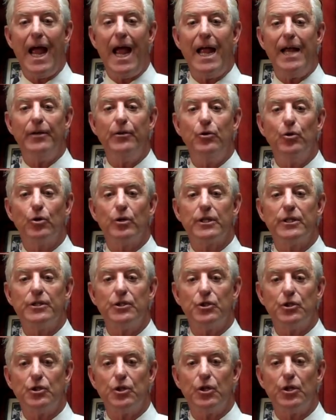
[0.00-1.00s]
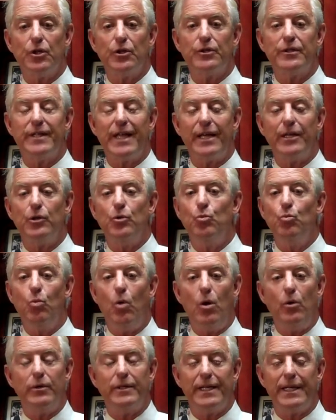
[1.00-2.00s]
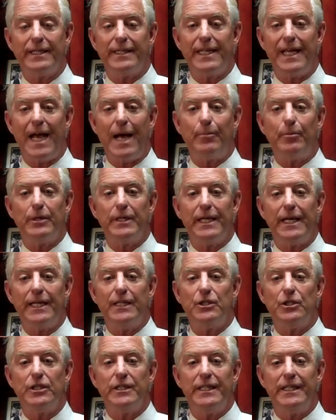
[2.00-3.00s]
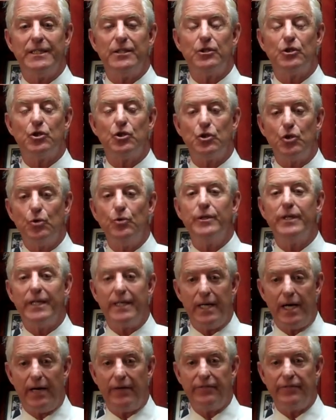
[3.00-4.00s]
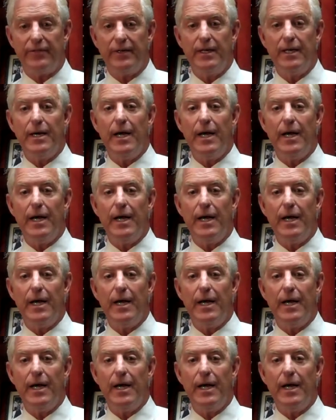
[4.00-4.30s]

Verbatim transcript: and you're concerned that you won't get the application in soon enough,